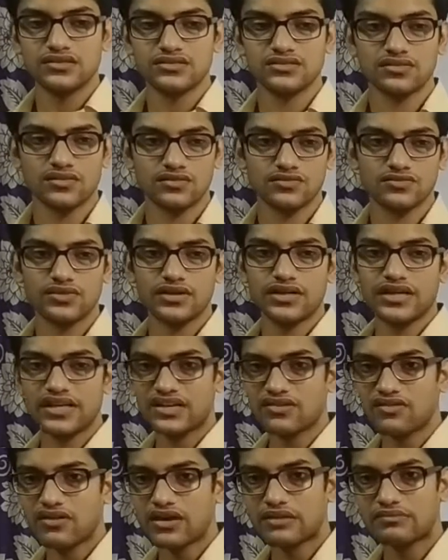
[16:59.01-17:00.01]
software
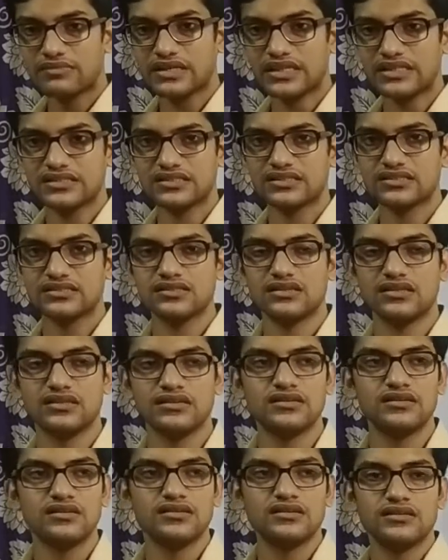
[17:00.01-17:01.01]
requirements,
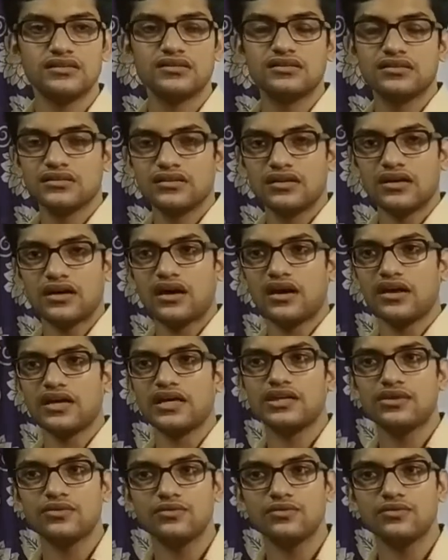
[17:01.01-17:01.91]
it